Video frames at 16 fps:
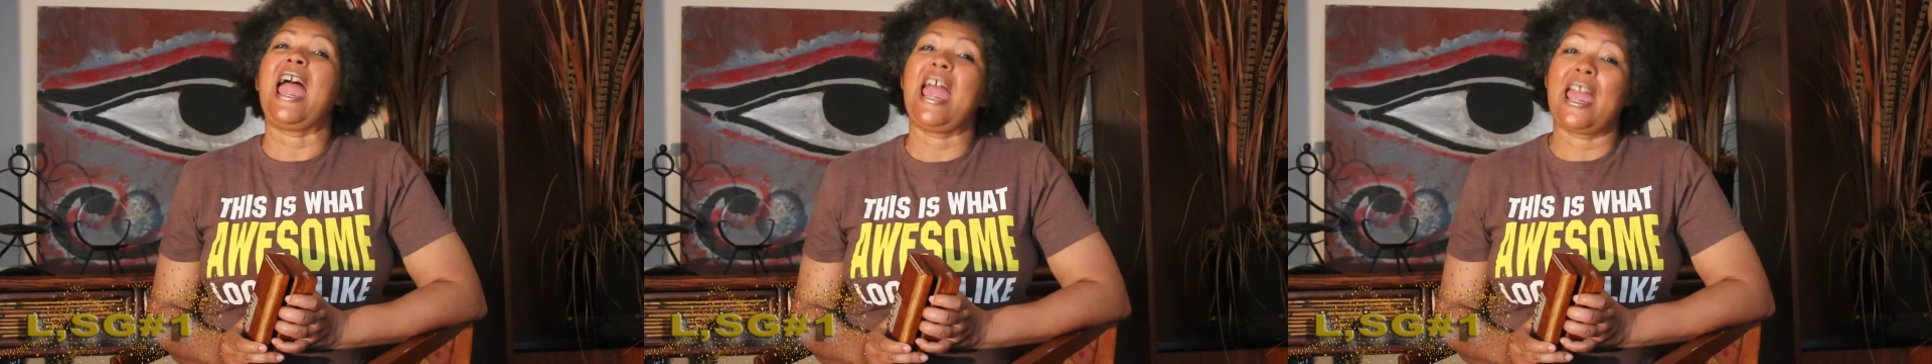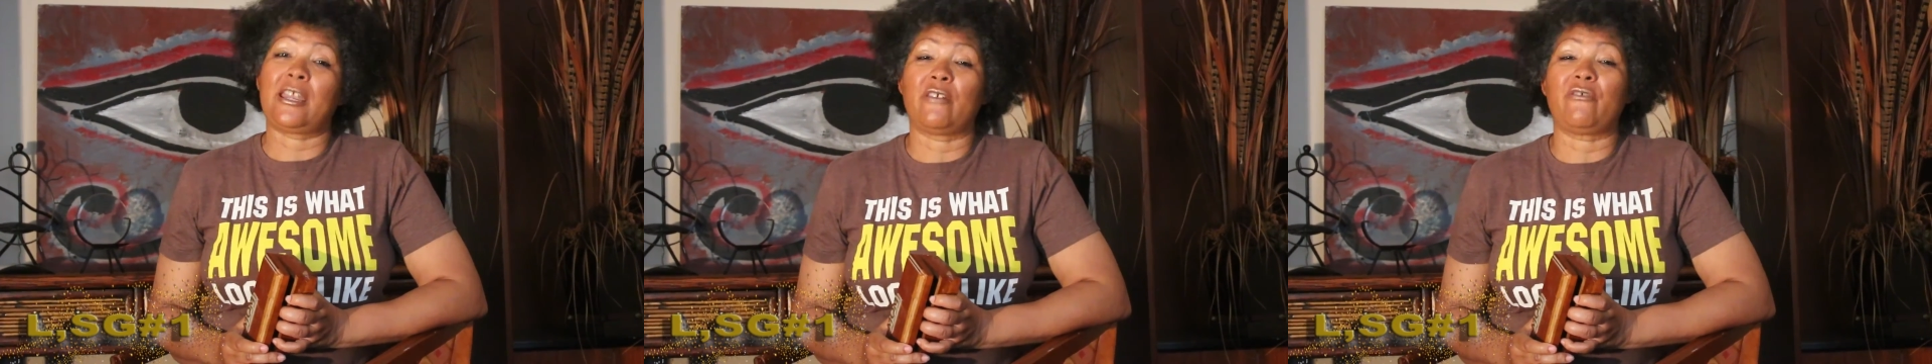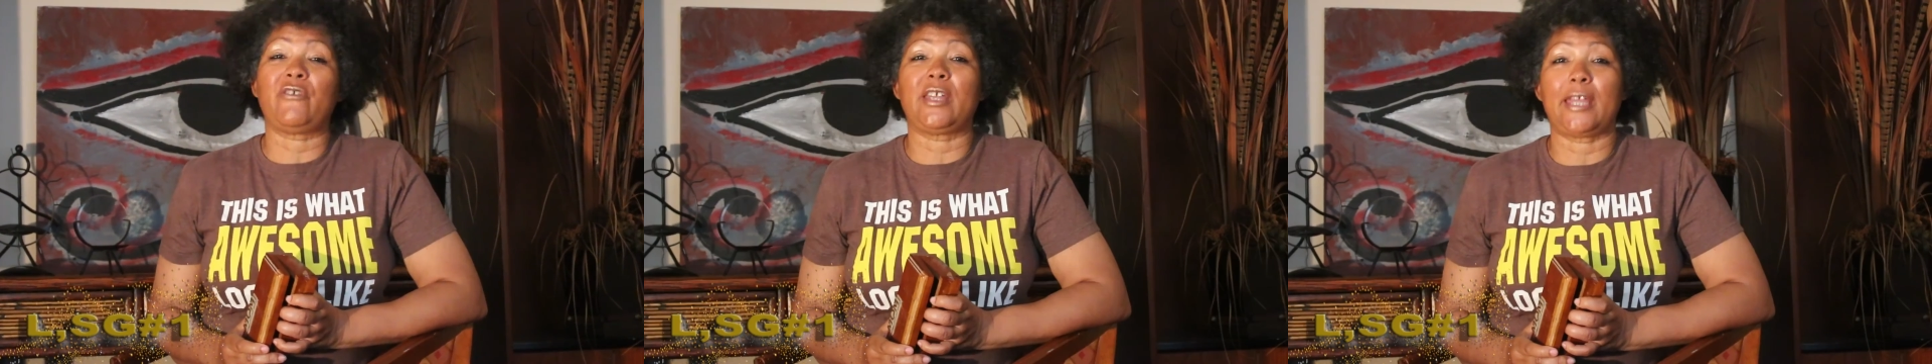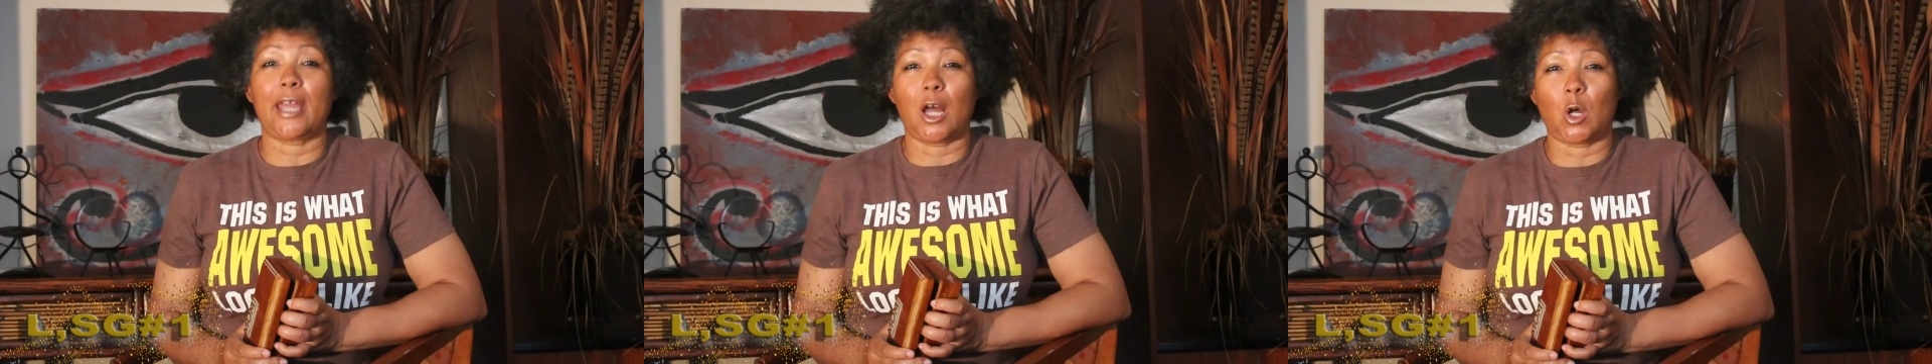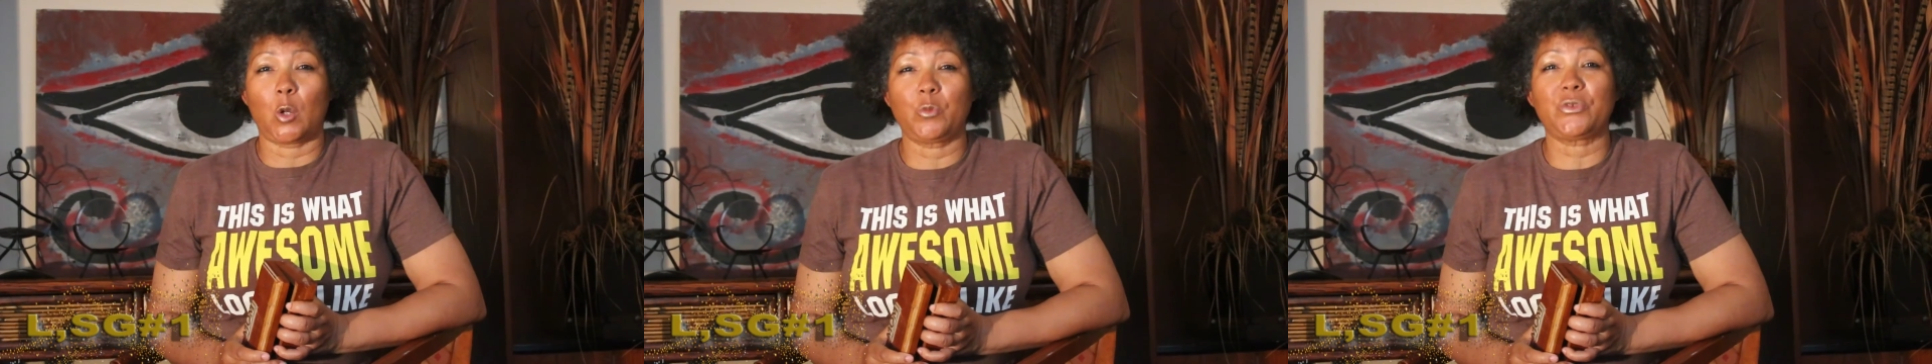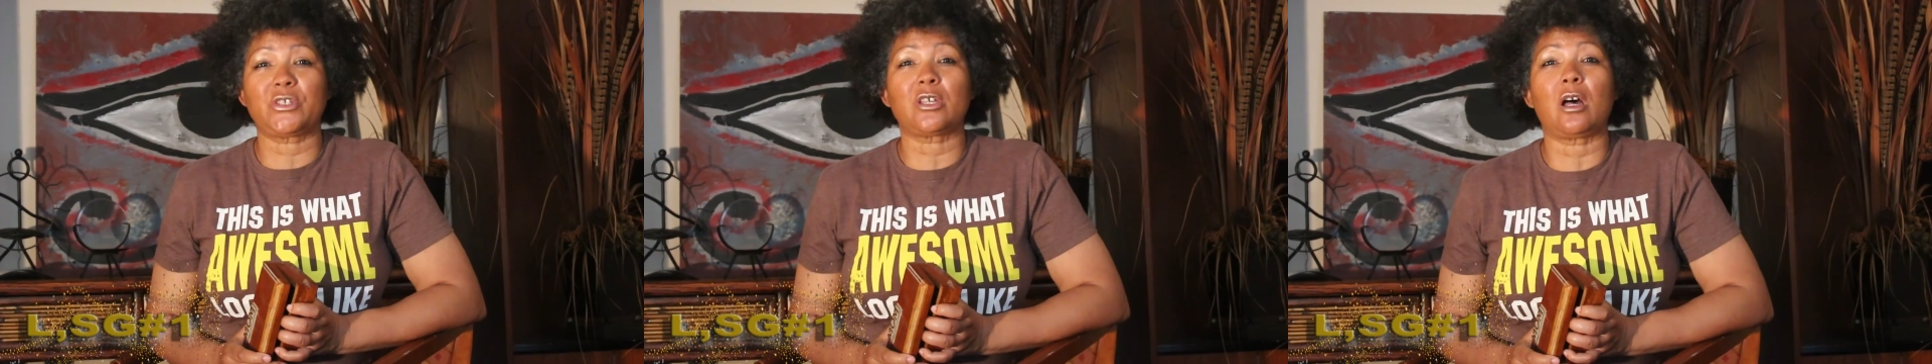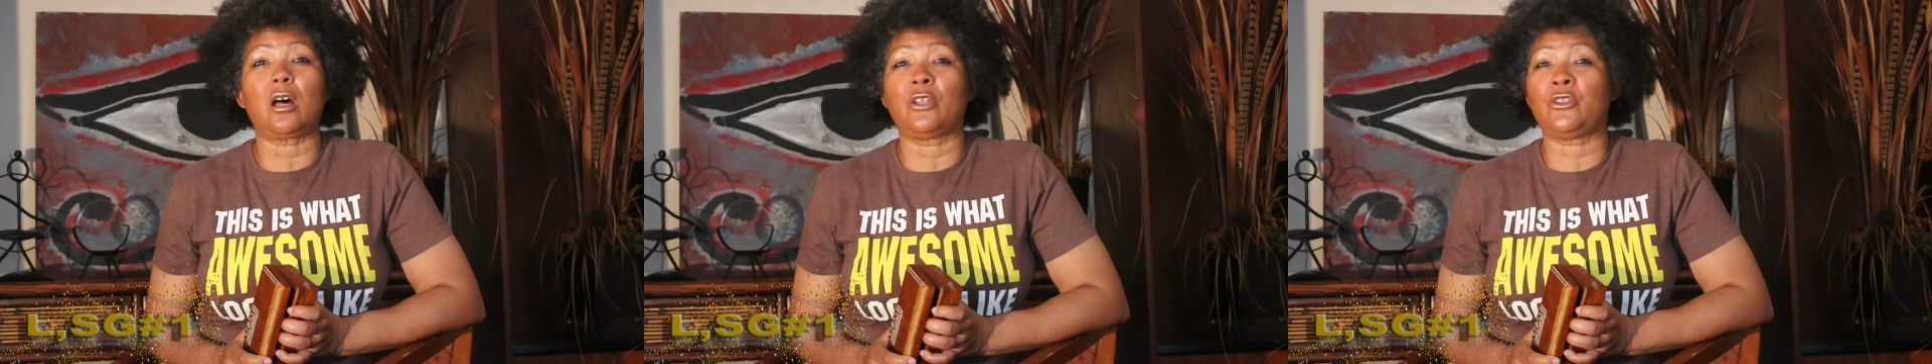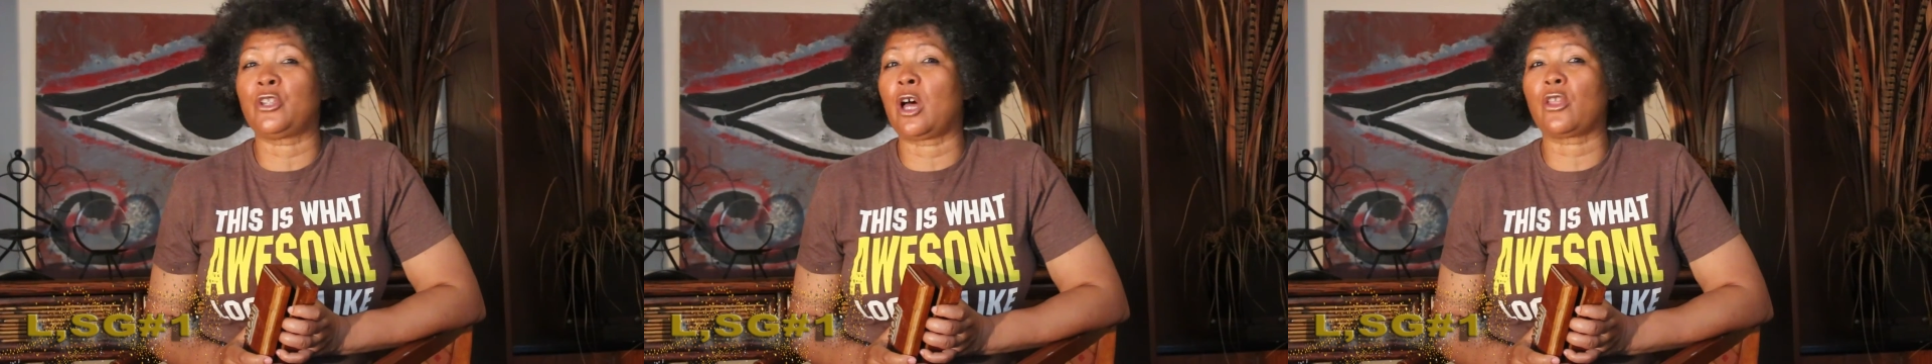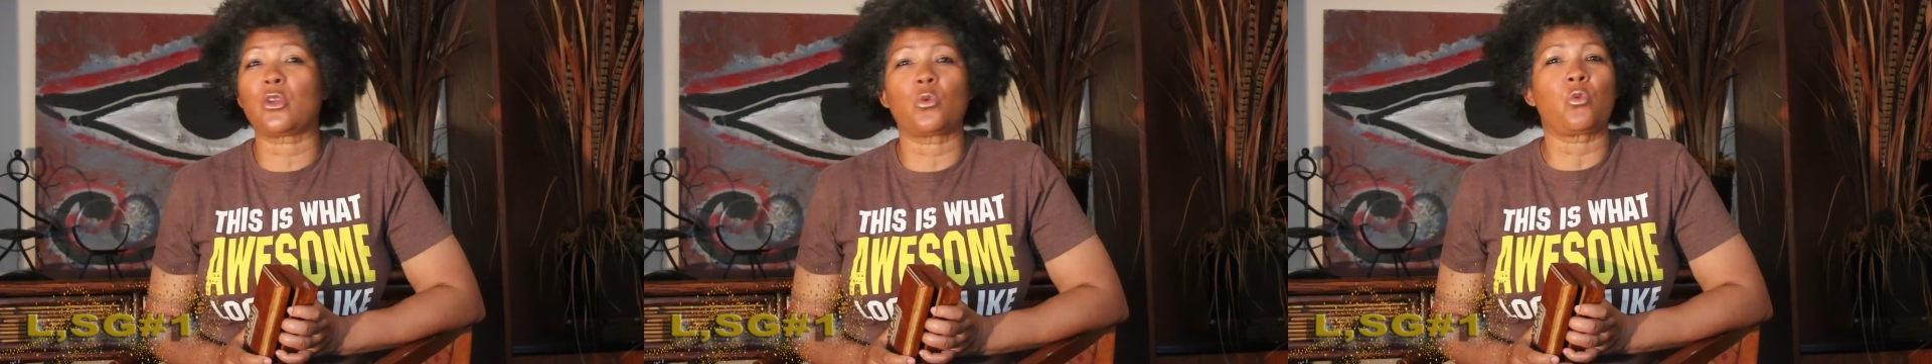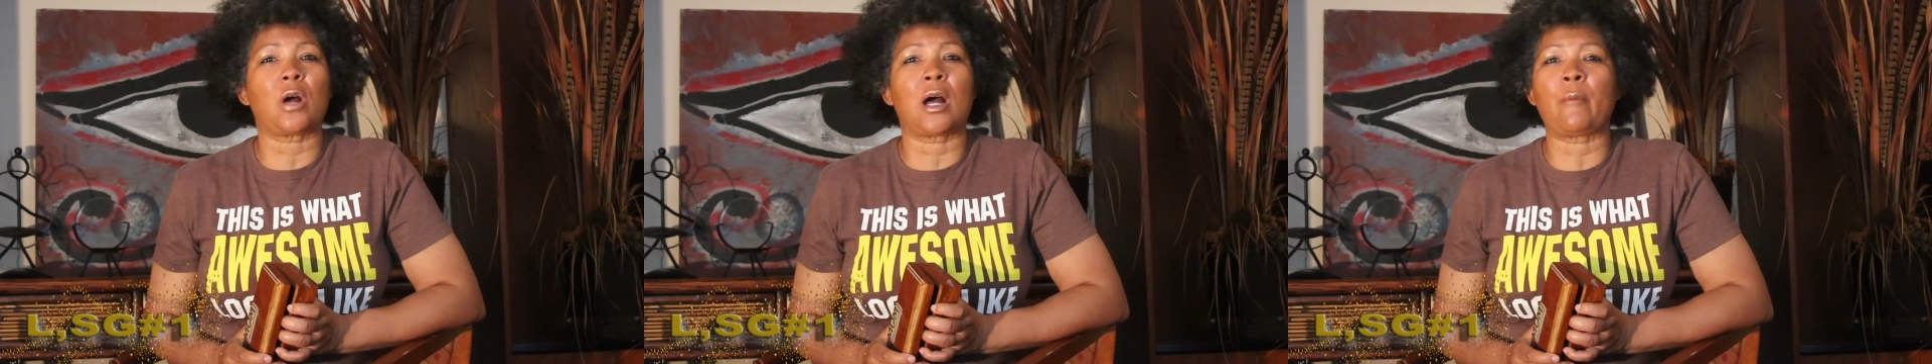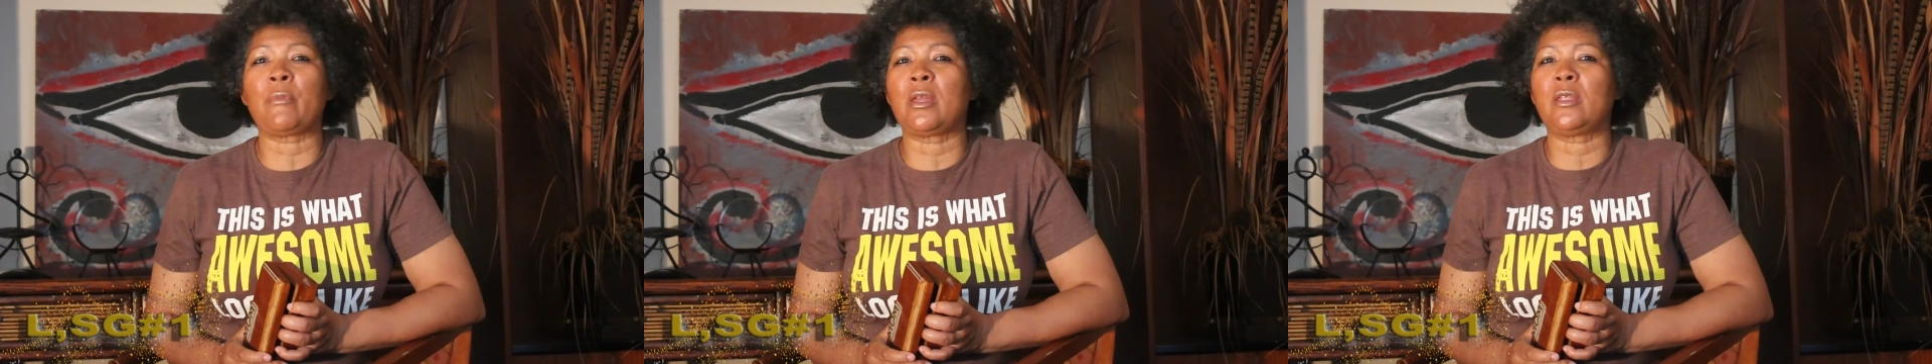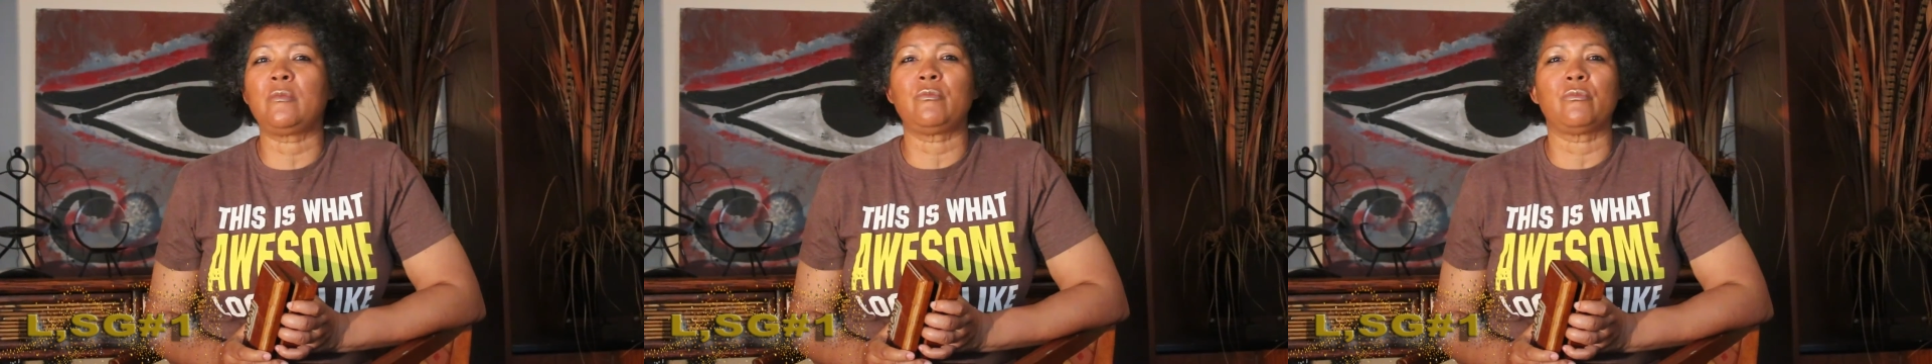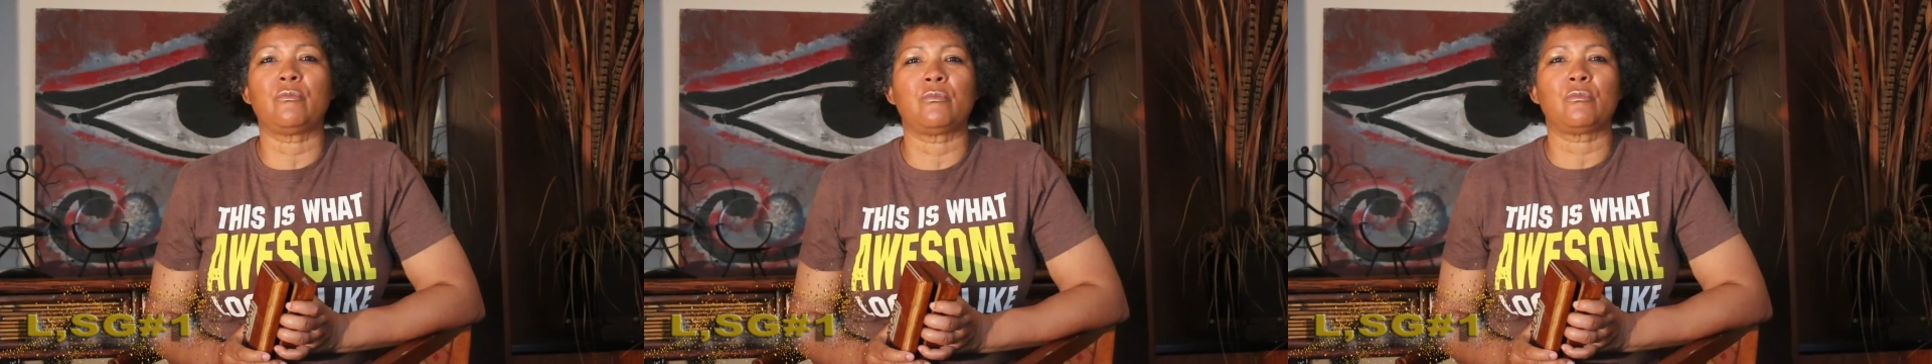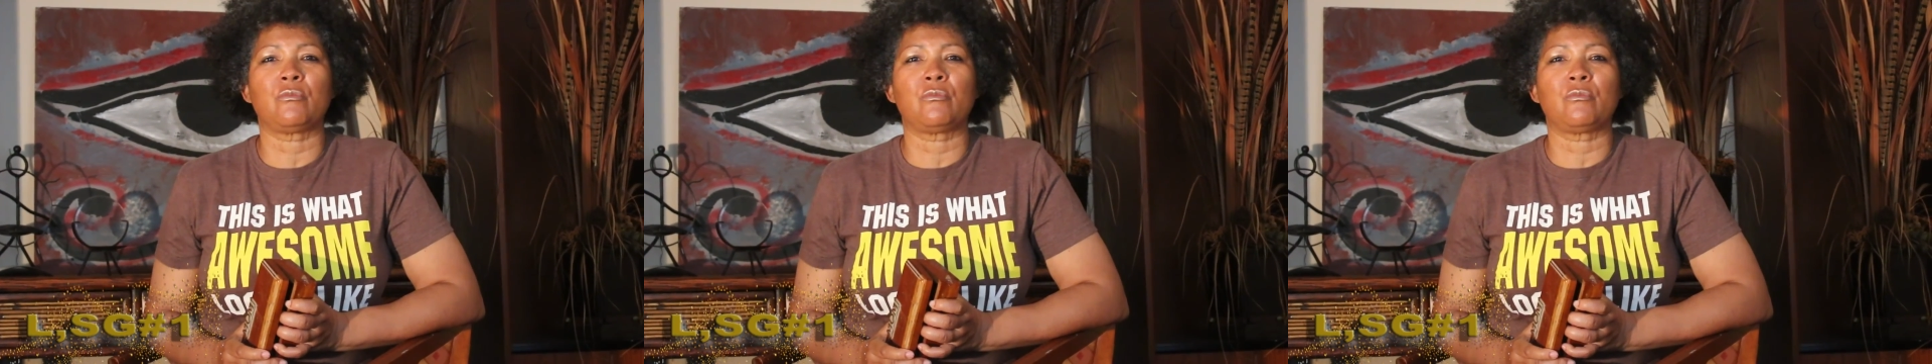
And if it helps another woman,